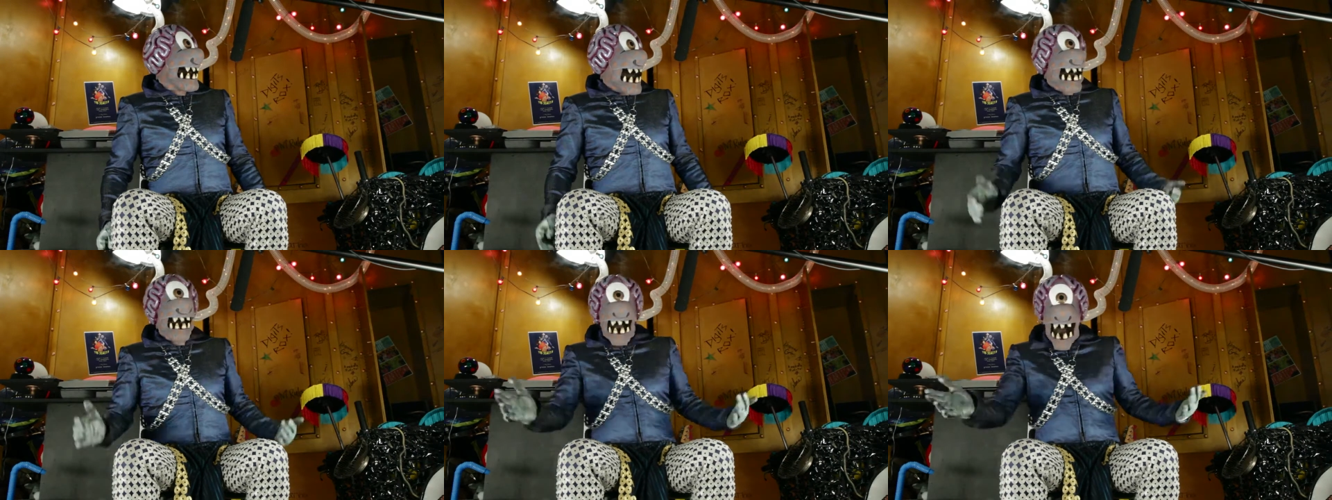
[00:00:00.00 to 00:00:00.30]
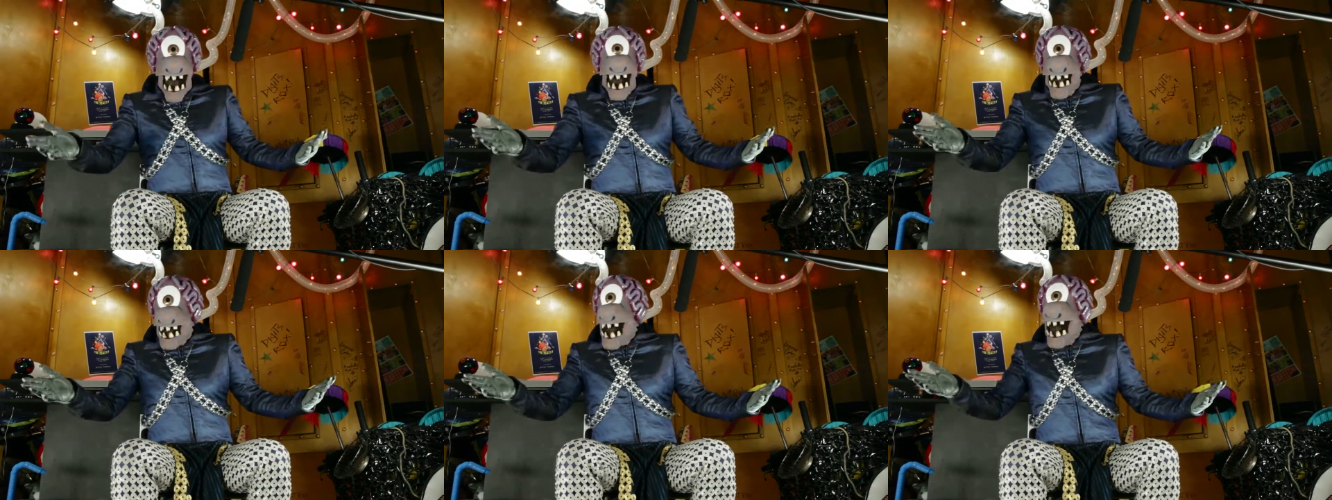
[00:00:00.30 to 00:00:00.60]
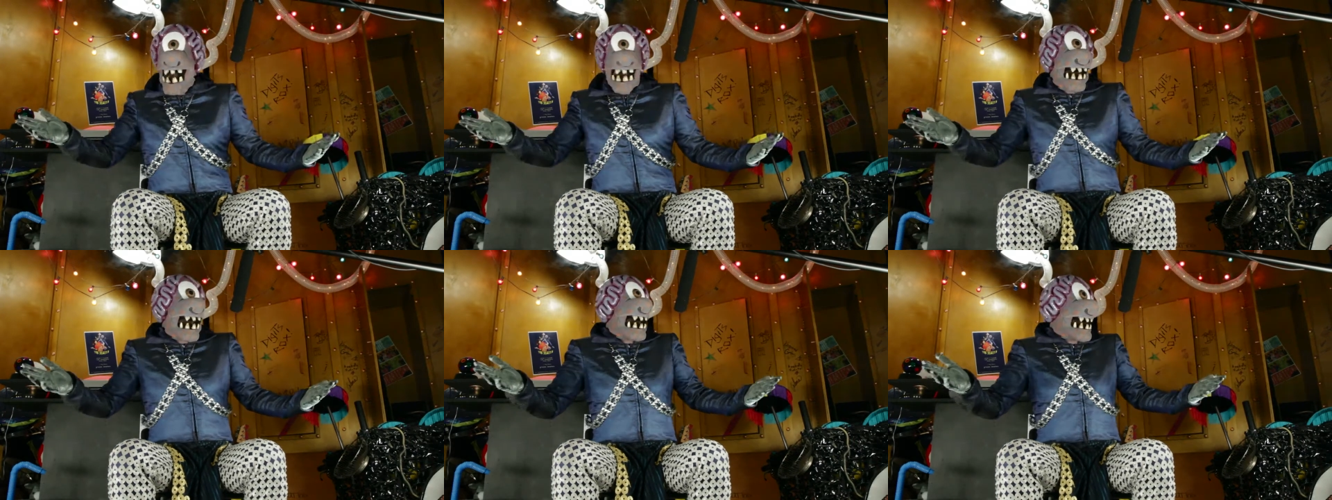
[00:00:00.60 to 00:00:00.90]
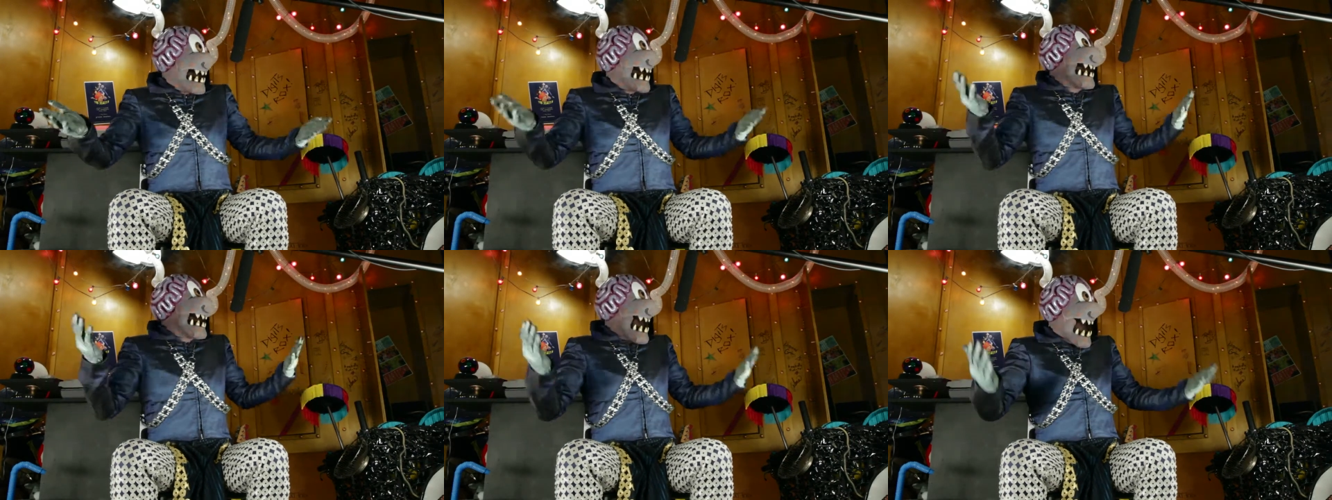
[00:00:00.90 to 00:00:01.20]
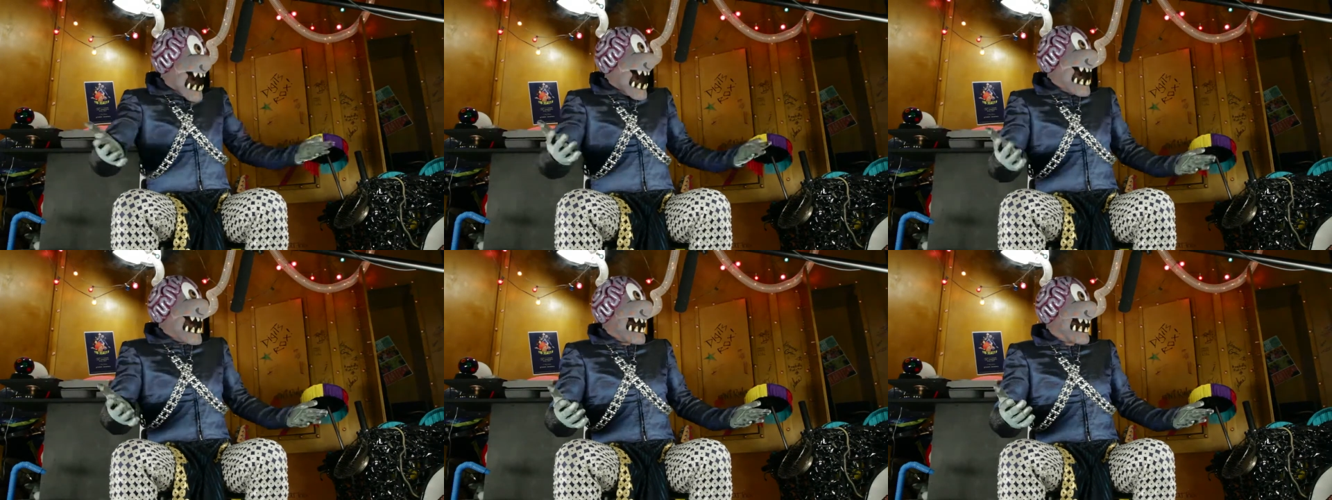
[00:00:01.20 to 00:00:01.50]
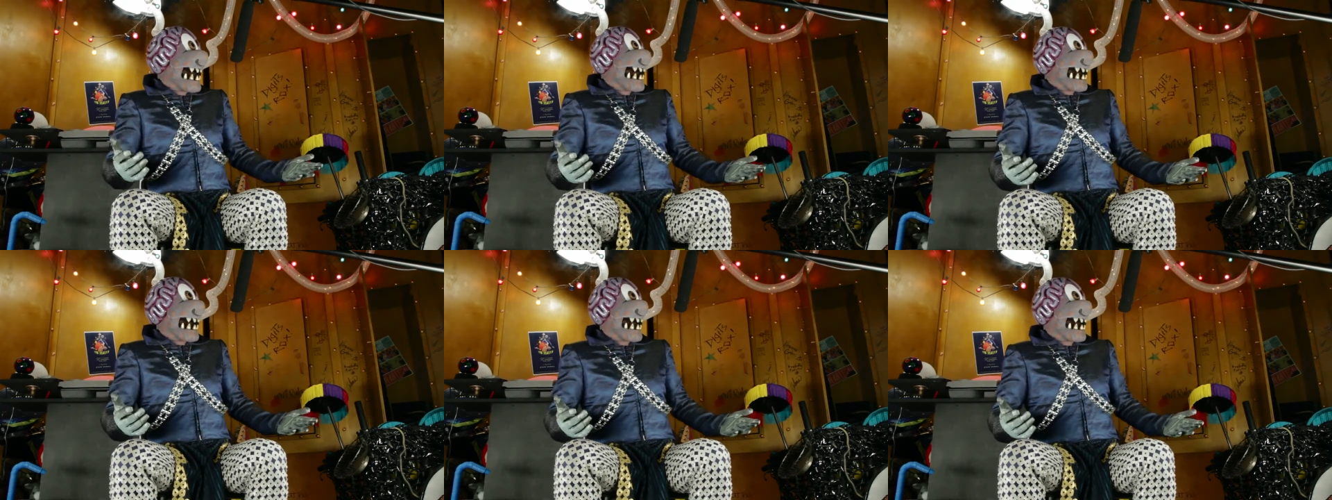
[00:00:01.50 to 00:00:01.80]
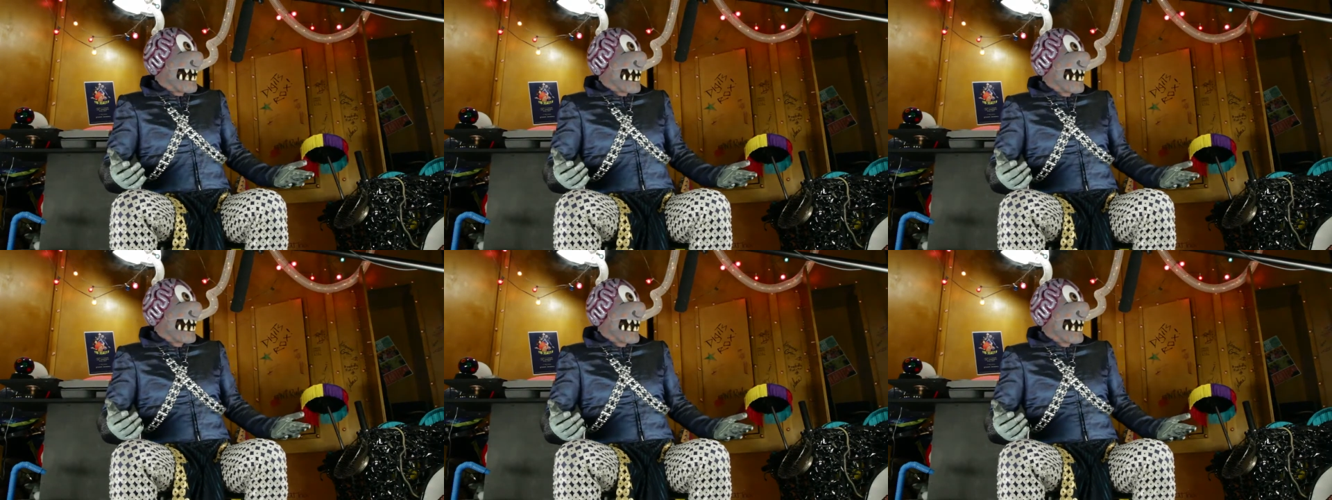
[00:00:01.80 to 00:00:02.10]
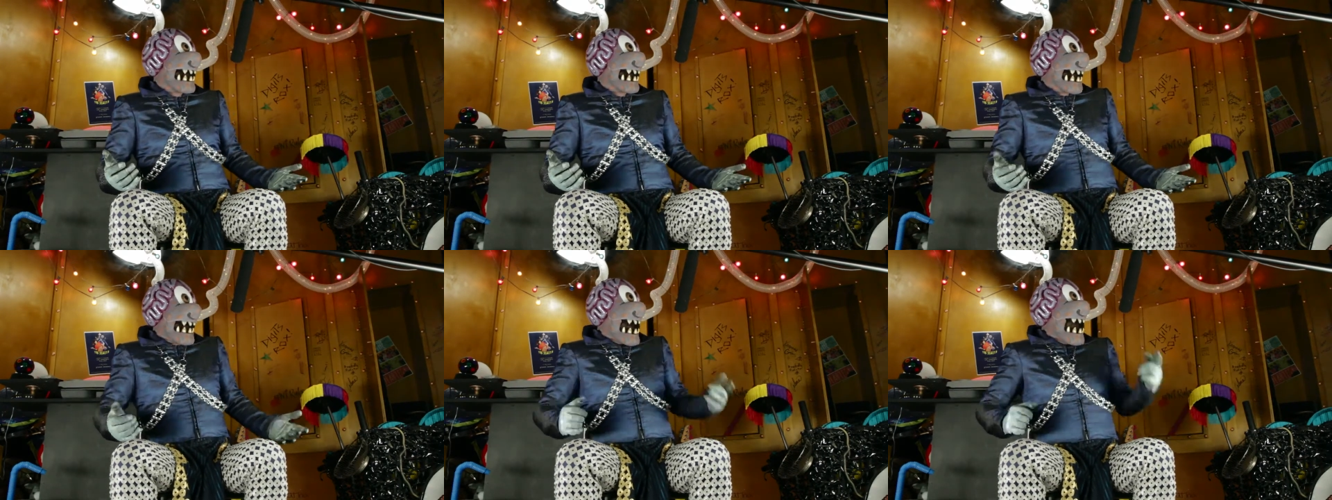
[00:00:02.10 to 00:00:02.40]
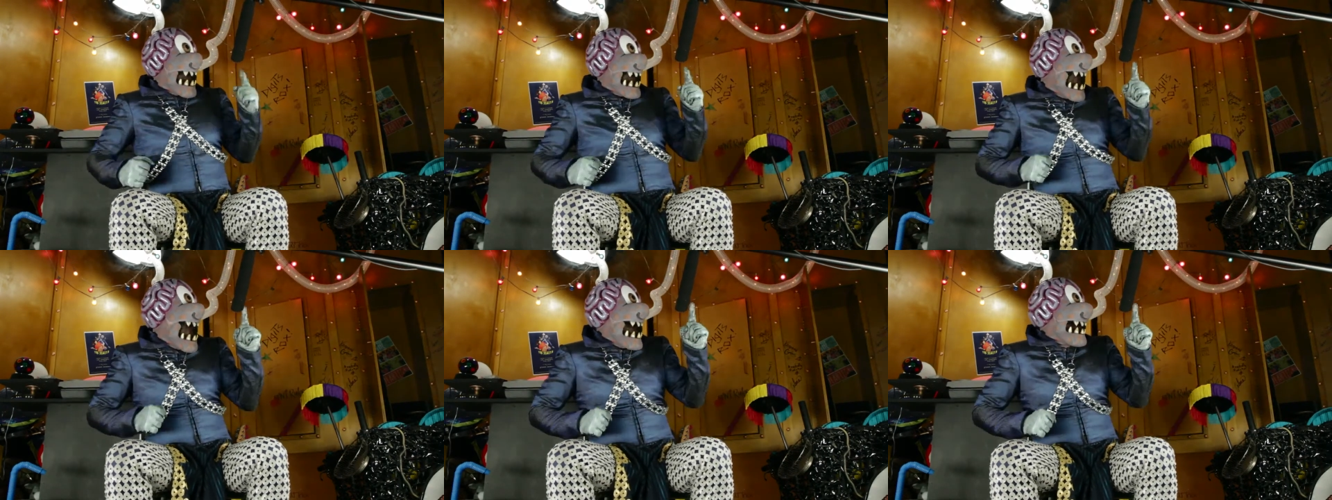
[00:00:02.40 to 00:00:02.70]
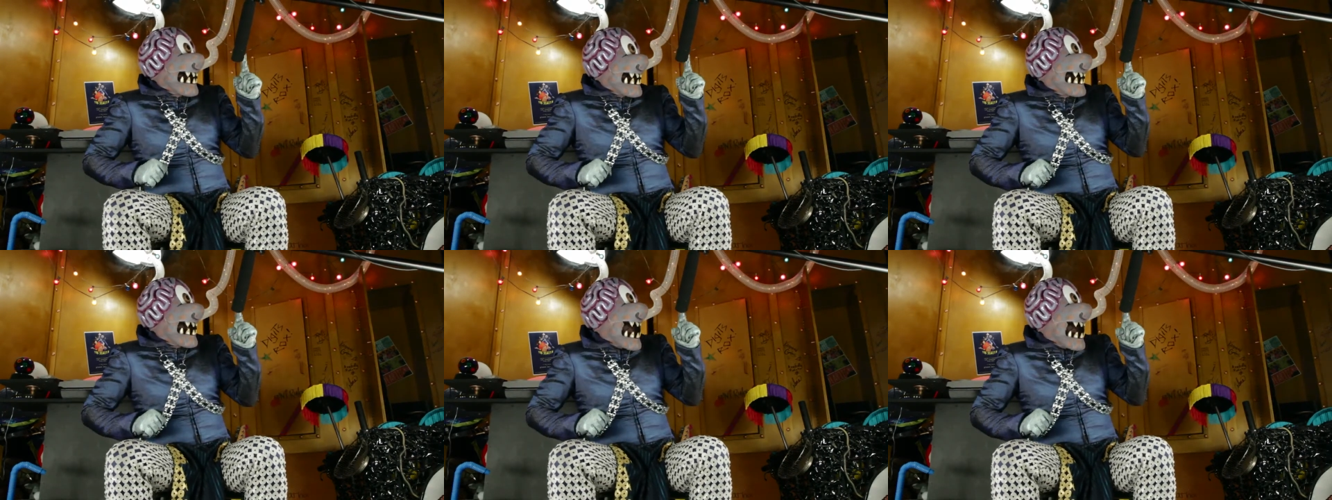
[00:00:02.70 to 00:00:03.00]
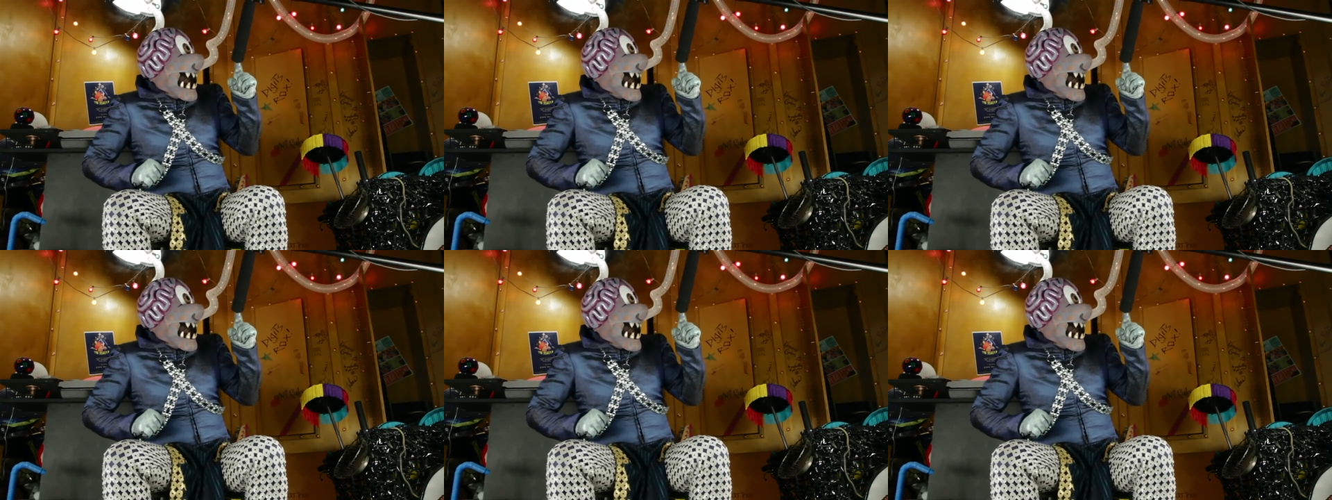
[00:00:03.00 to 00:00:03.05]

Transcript: [unreadable: no face in view]